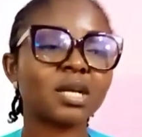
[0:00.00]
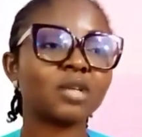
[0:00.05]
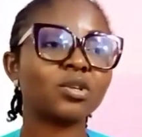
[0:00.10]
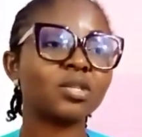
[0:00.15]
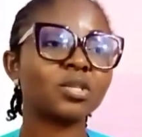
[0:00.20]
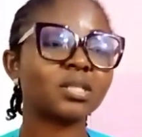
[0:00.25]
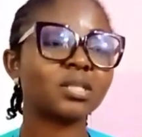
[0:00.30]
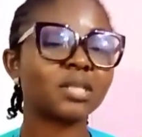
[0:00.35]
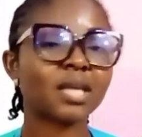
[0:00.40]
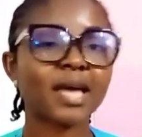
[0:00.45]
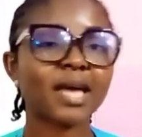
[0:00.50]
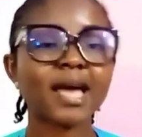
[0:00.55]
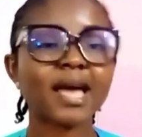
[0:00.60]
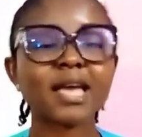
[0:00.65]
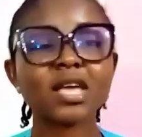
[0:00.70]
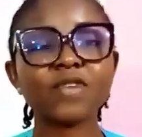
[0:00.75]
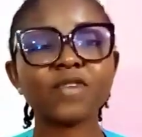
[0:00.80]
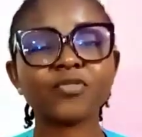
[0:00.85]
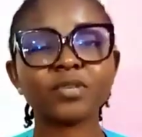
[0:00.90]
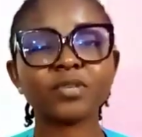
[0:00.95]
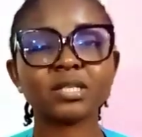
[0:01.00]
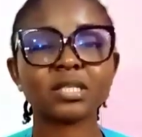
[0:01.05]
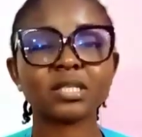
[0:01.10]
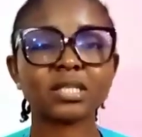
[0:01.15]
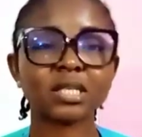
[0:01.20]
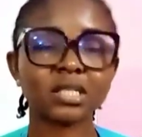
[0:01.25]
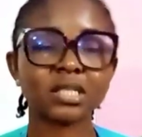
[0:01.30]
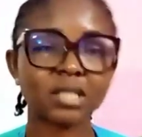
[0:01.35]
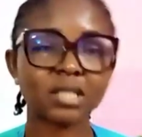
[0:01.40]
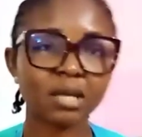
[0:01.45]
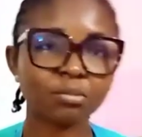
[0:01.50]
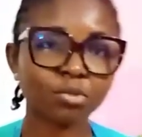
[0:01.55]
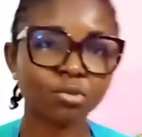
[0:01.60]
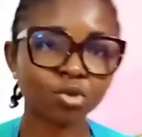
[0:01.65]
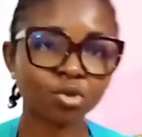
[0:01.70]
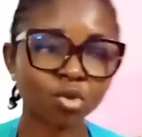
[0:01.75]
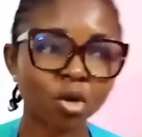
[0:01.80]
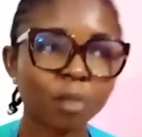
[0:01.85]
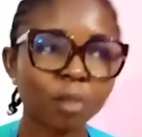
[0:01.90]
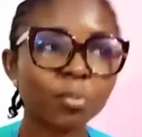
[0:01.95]
I don't care if it is a
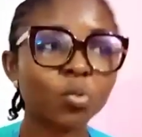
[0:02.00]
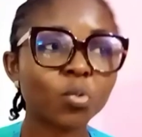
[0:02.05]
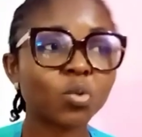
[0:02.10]
tabletop.